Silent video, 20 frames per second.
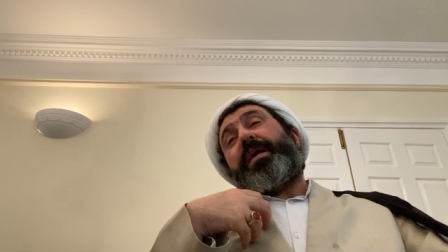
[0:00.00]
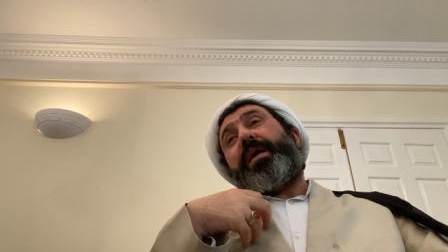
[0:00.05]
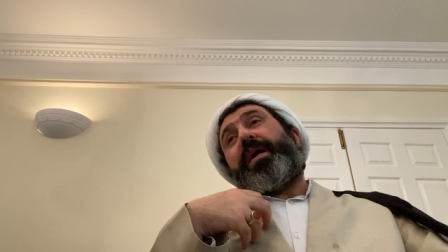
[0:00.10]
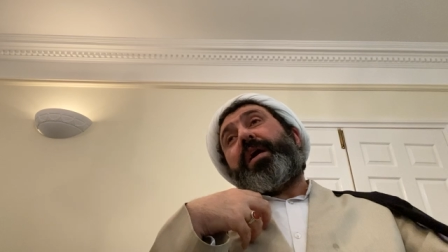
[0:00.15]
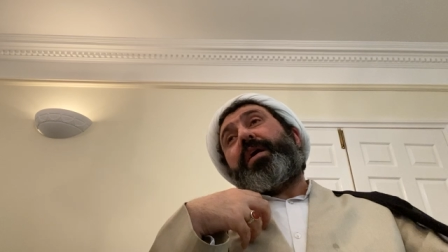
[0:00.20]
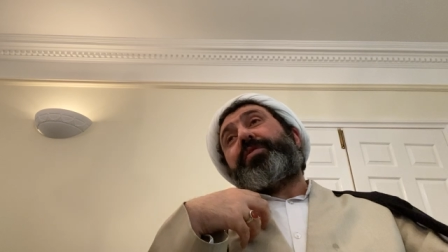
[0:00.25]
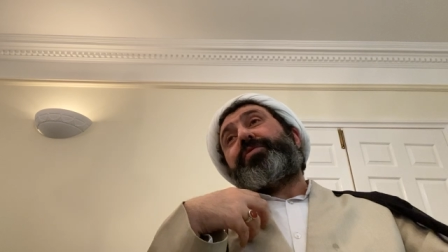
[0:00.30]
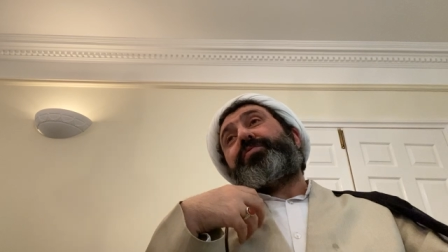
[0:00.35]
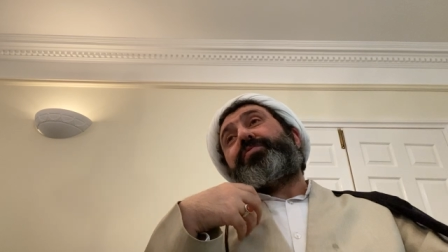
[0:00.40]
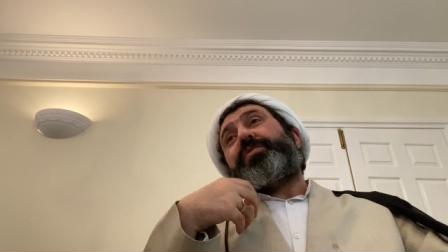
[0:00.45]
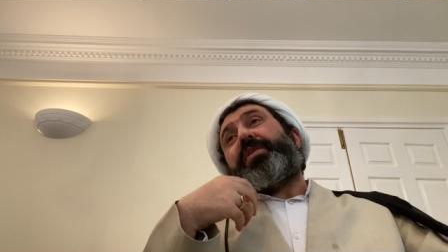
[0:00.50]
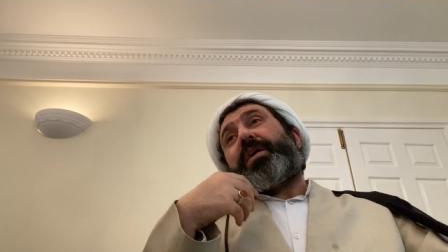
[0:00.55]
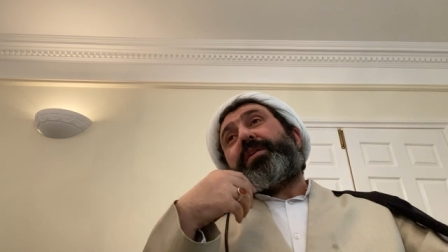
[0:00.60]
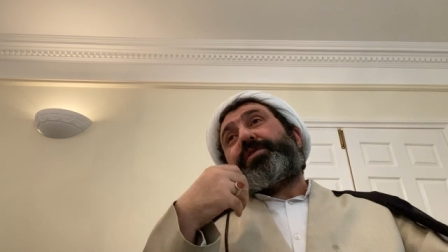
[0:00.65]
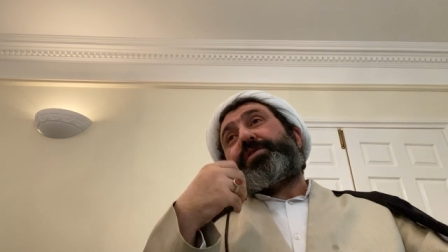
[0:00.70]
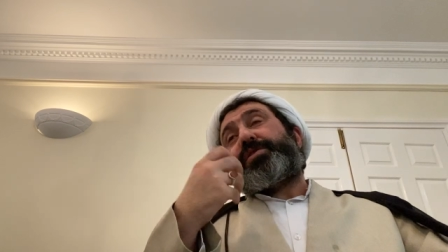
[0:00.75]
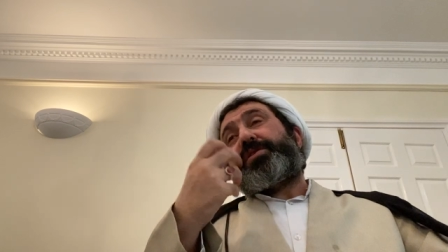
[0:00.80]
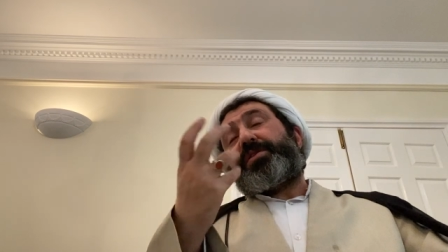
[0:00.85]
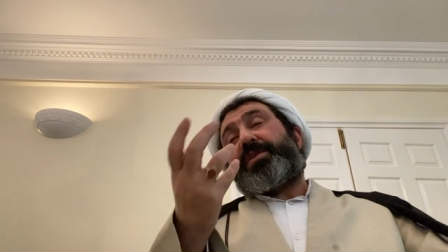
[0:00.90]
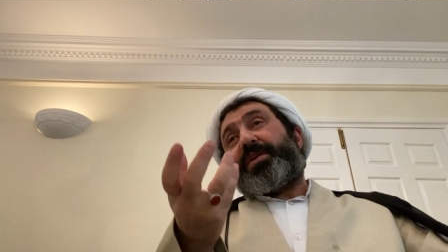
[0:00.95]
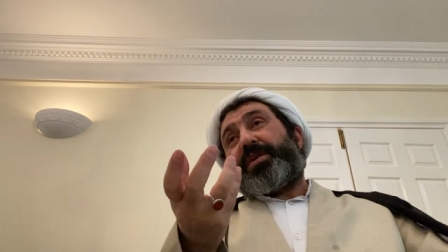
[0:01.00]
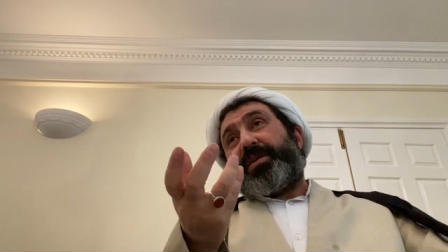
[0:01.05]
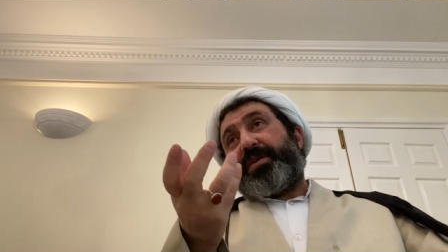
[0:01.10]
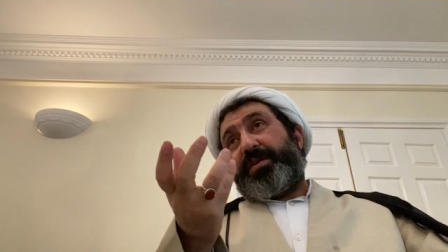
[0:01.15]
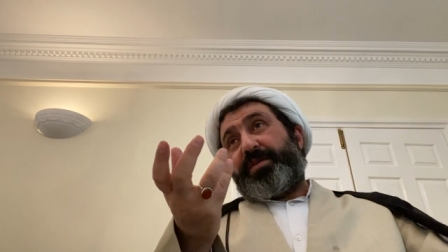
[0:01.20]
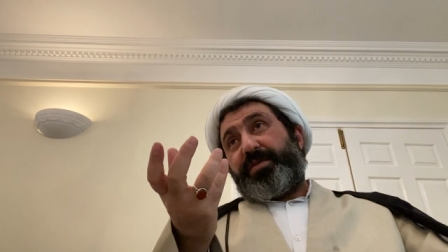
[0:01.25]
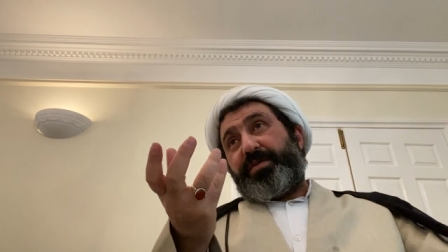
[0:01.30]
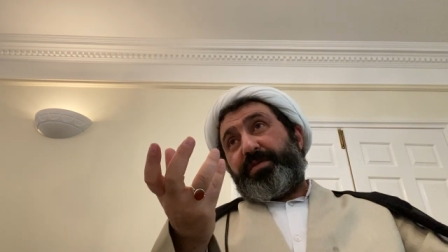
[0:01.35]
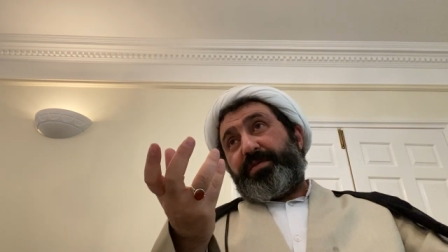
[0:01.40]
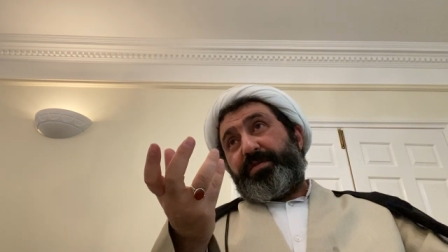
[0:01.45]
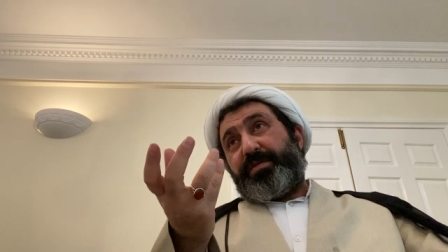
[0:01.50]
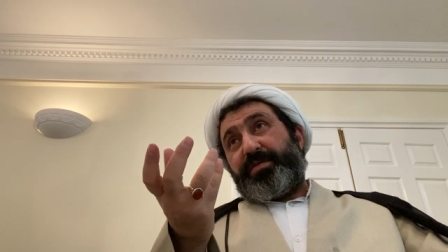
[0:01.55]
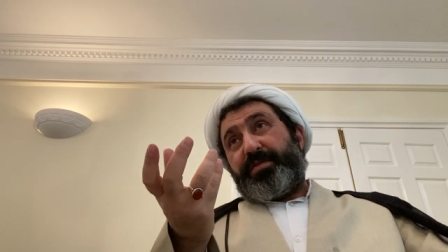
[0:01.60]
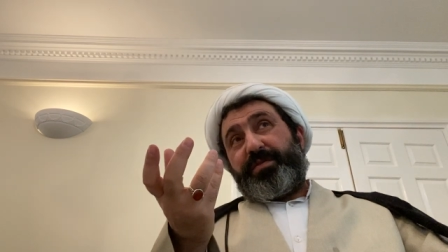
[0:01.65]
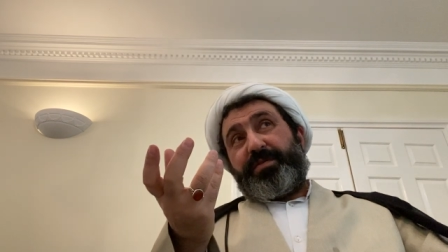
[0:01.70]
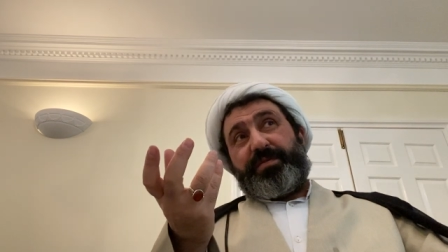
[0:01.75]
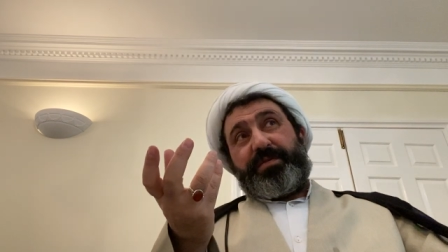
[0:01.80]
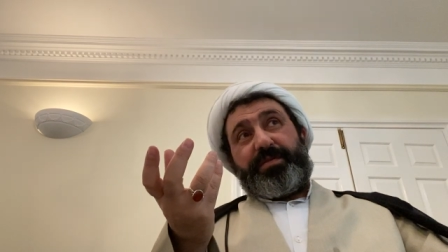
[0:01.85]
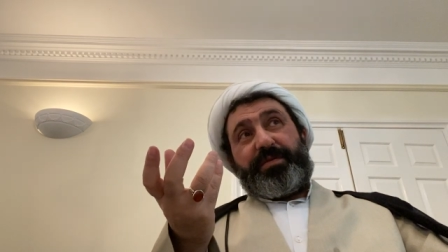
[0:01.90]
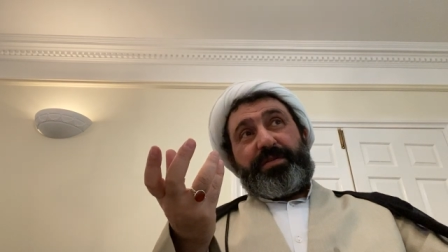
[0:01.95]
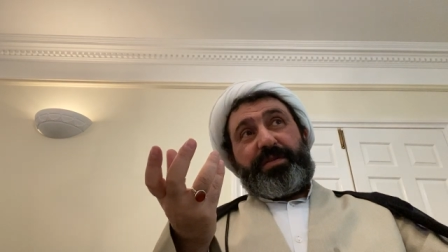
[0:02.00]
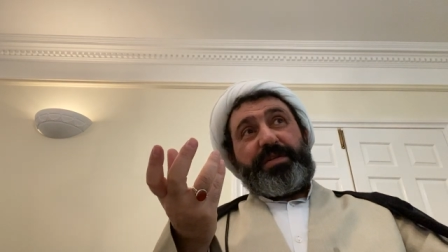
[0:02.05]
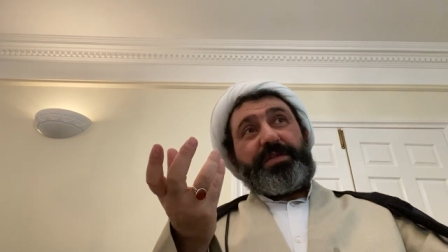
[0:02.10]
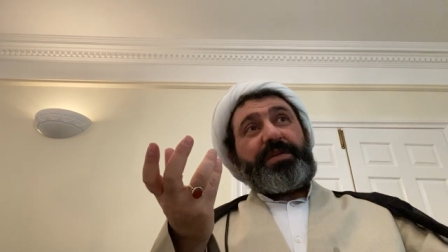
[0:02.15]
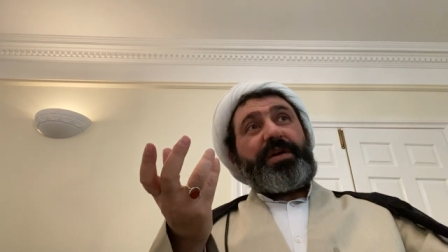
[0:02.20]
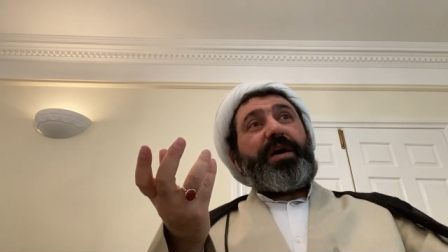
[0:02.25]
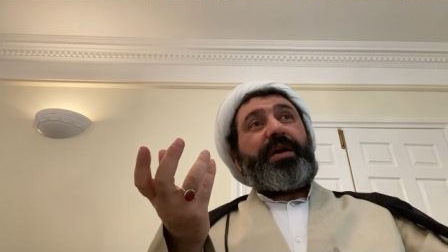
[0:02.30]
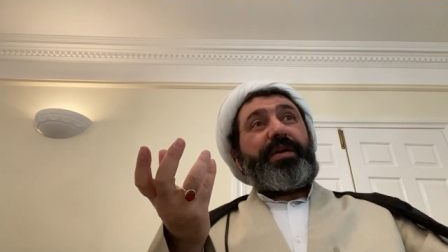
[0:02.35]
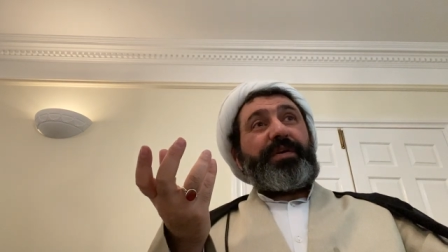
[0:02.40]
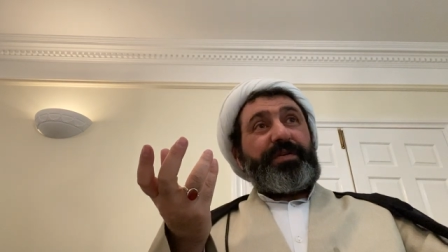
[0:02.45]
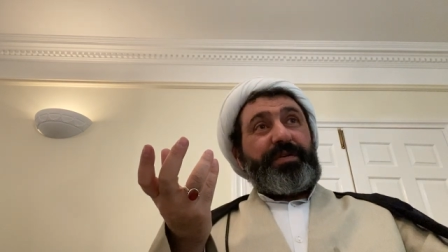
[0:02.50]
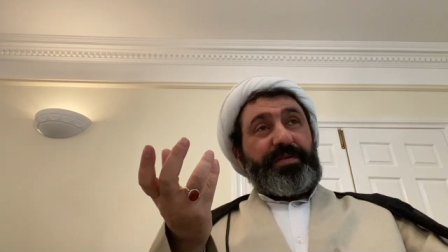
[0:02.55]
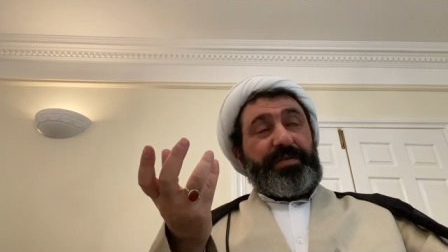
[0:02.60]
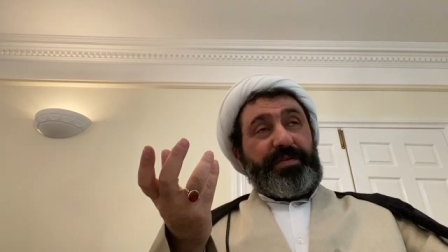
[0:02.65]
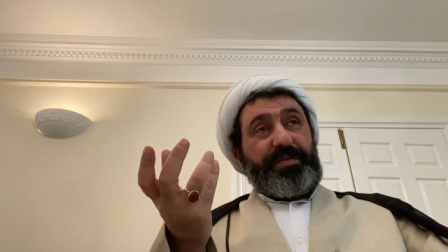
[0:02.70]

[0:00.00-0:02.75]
unrealistic desire.